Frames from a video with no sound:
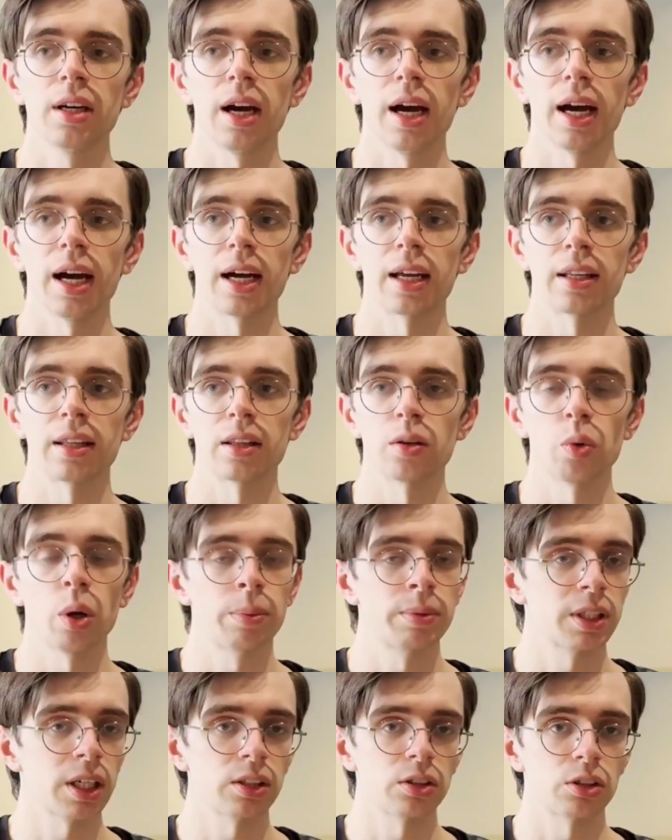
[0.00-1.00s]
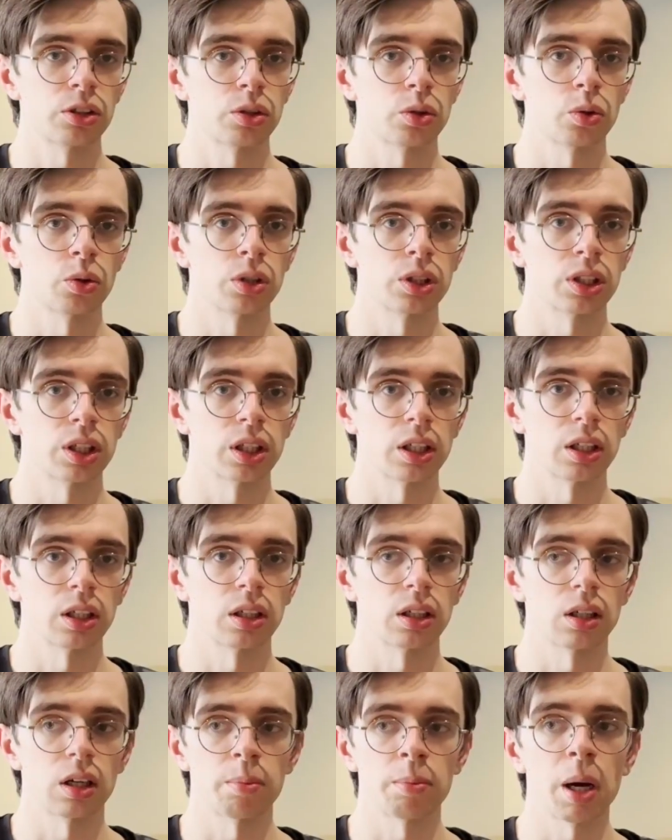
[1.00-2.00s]
And the website just stores
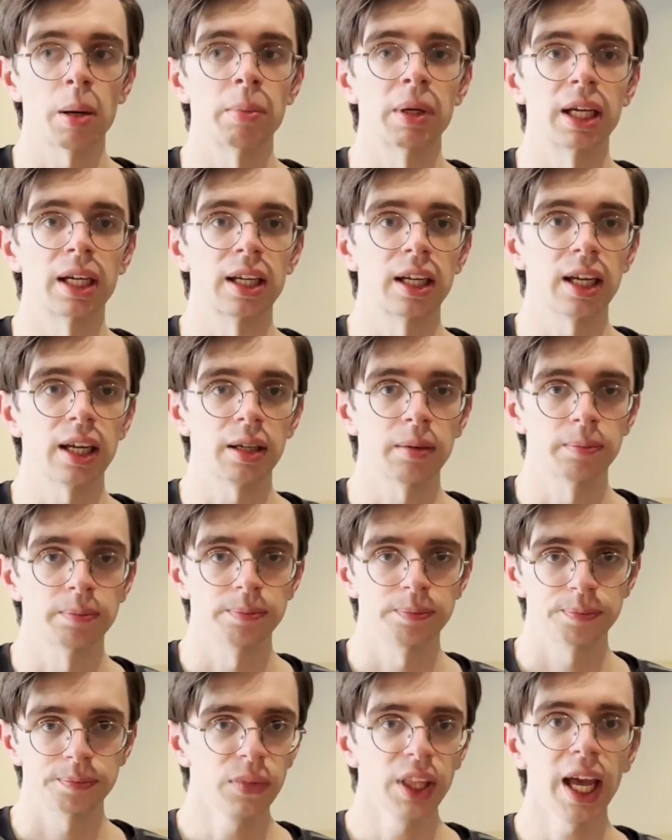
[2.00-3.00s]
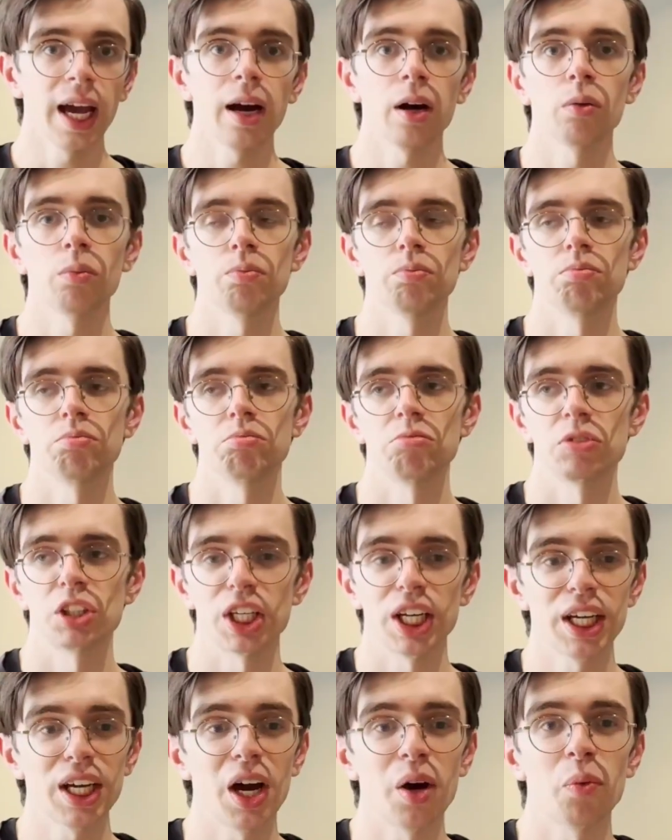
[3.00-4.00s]
a public key. Now,
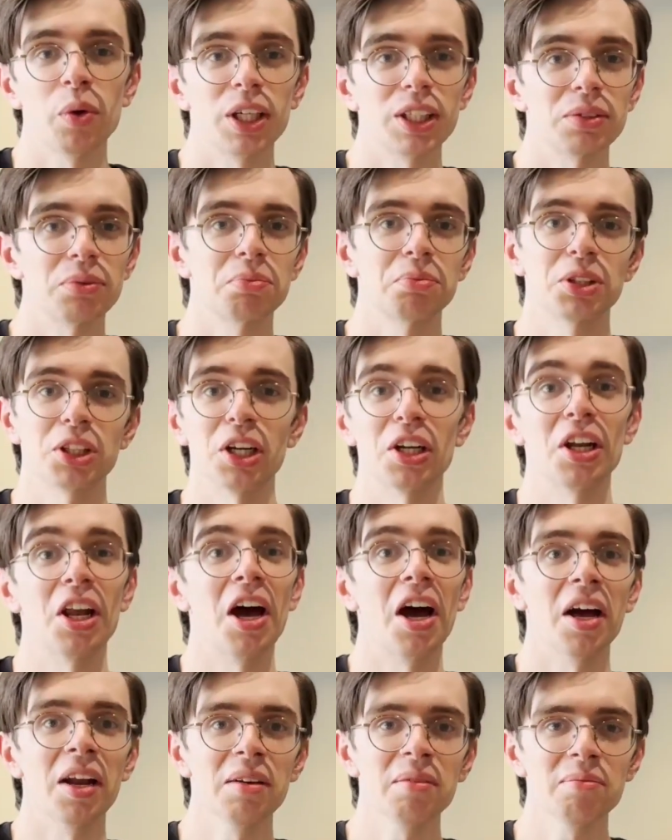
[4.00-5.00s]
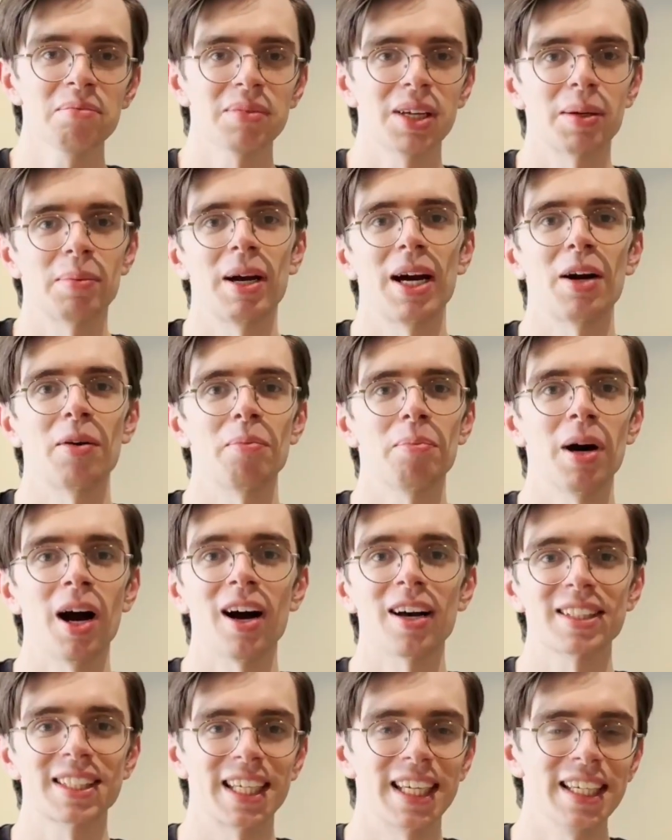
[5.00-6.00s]
say I wanted to learn about
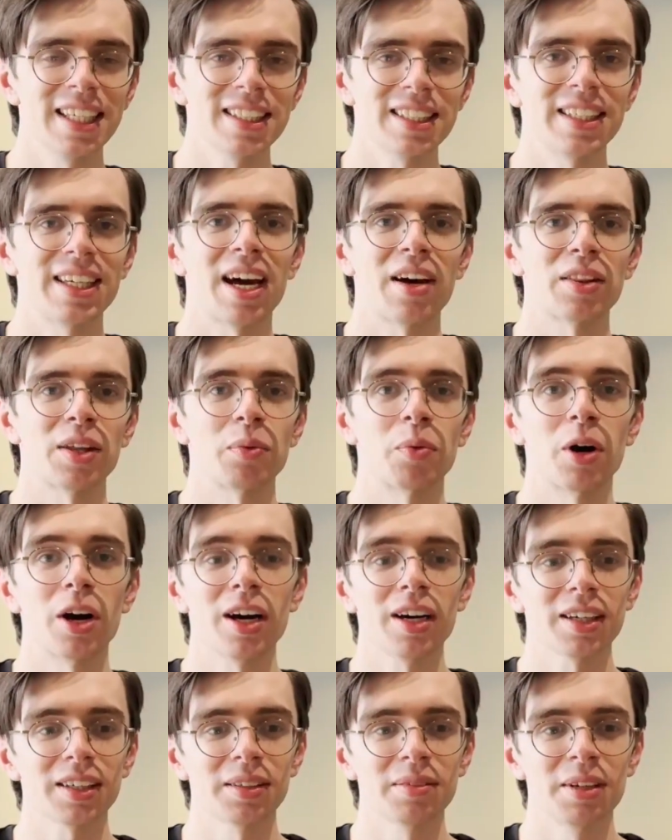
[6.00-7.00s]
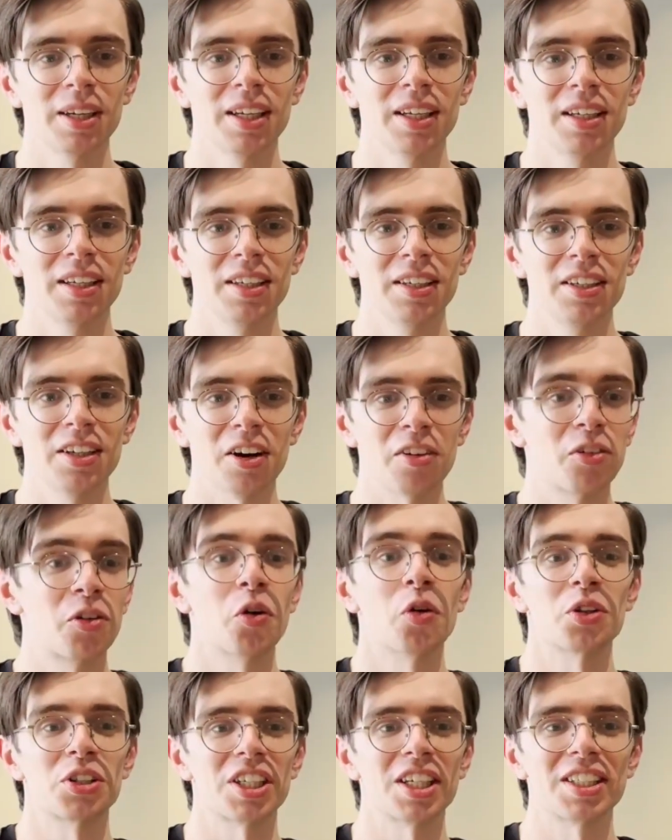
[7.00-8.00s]
passkeys and how they work. Of
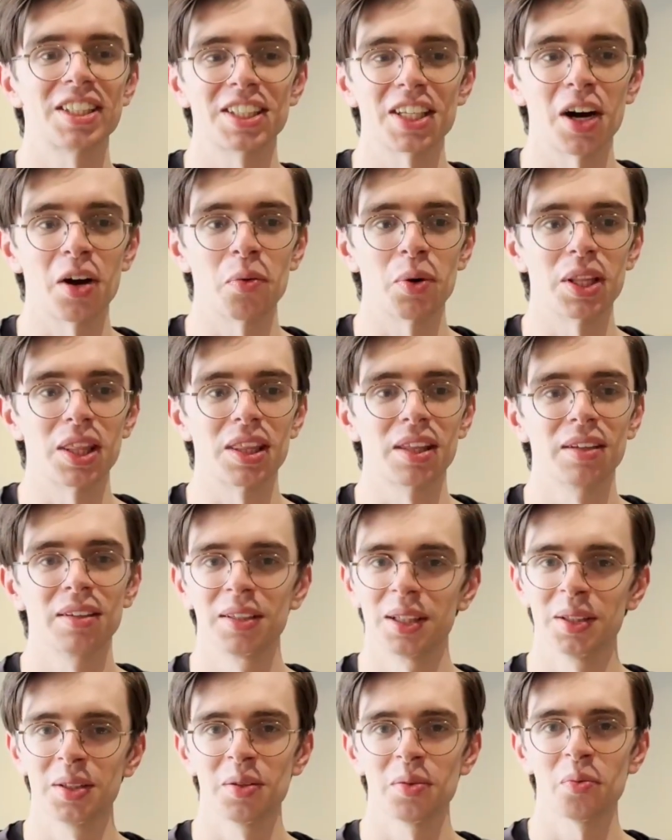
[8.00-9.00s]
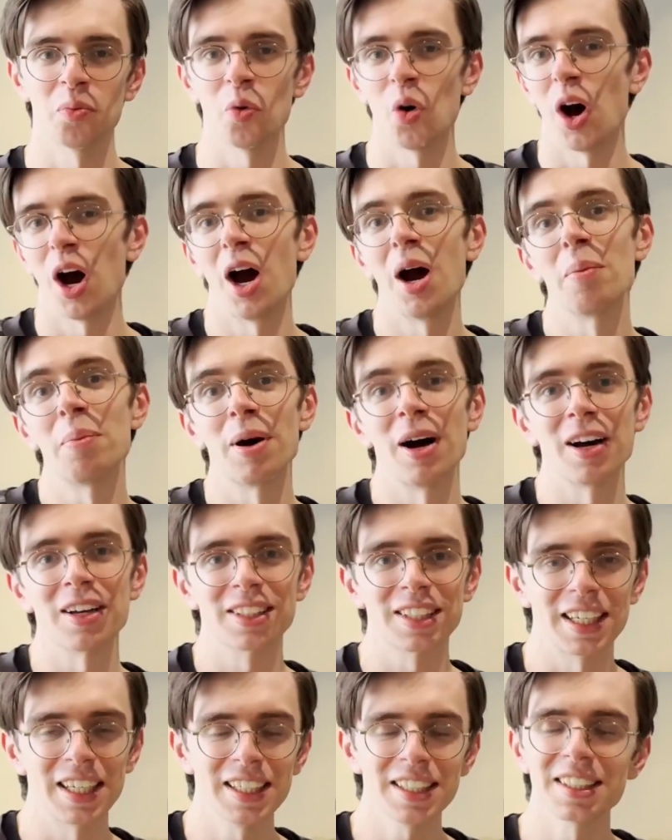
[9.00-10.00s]
course, I'd start with what are
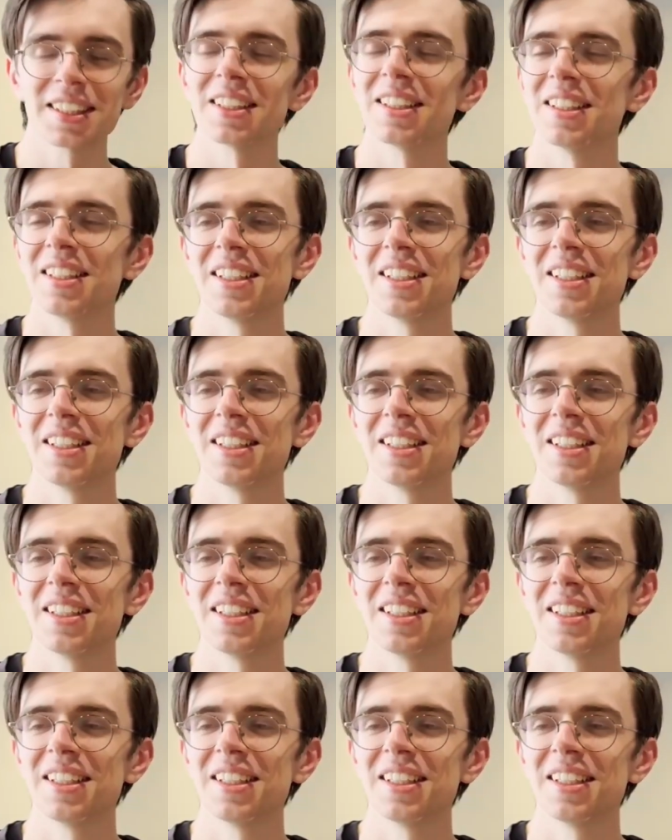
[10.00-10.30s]
passkeys?